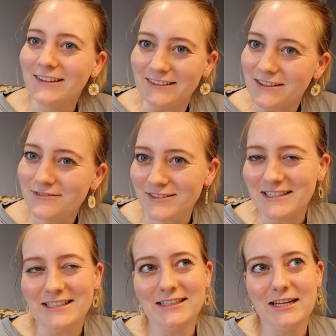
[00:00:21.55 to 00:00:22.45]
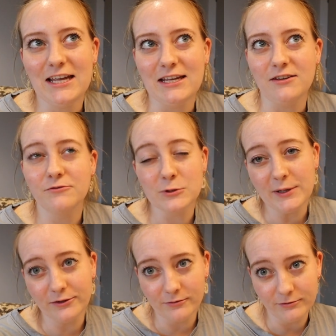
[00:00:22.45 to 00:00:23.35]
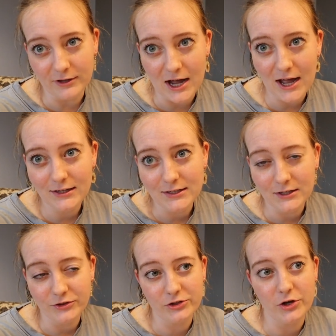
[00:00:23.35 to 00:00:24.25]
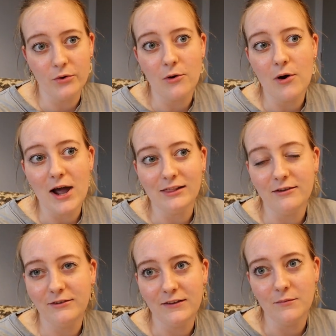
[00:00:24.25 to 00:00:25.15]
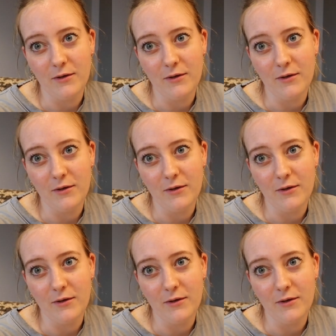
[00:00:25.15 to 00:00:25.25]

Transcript: I lived in a 4-bedroom flat. So I lived in the